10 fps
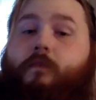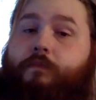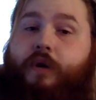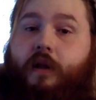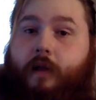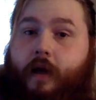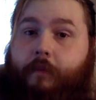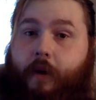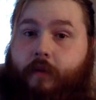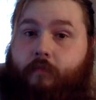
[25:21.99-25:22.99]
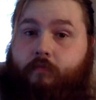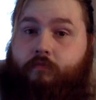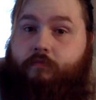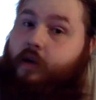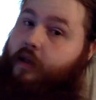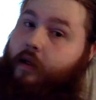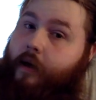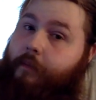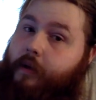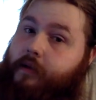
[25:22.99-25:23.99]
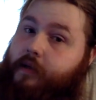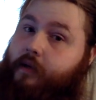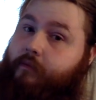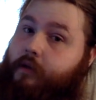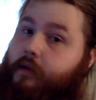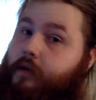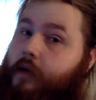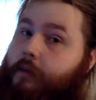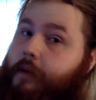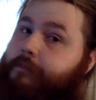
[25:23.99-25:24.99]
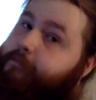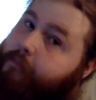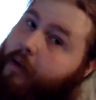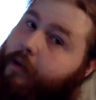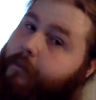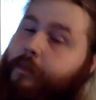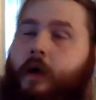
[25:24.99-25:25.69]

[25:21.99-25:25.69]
Put a like button. Hit the like button instead of the dislike button. Maybe.